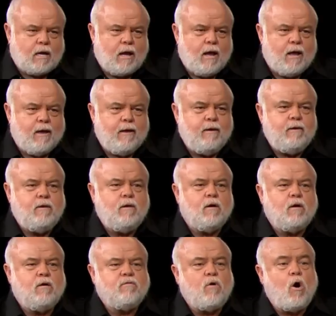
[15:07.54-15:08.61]
kind
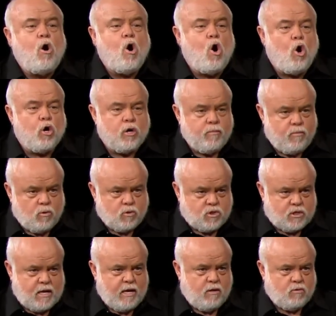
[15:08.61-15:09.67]
of audible
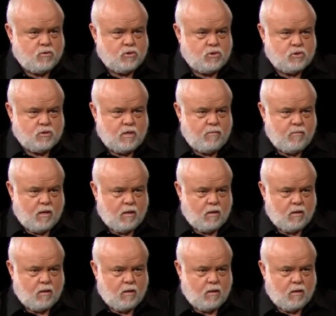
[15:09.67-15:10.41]
sounds they made?